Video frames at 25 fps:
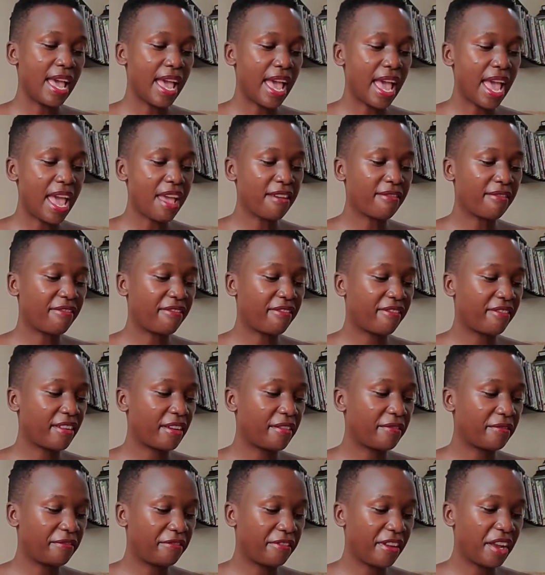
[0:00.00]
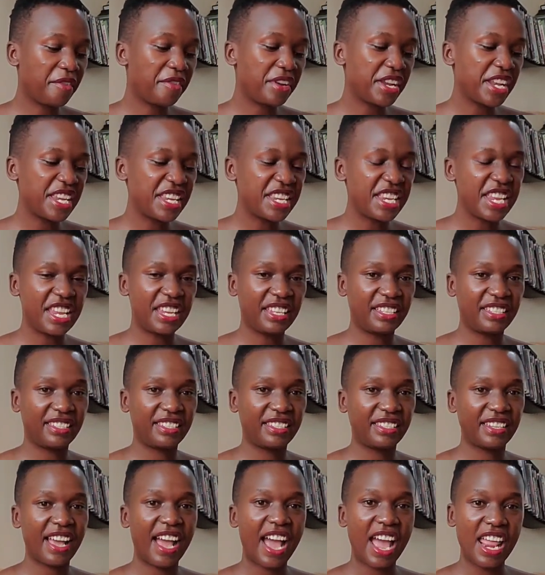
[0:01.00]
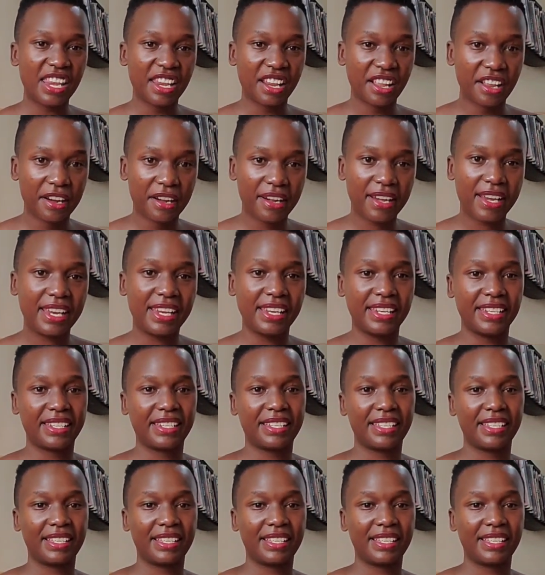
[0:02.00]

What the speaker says: Very neat and green.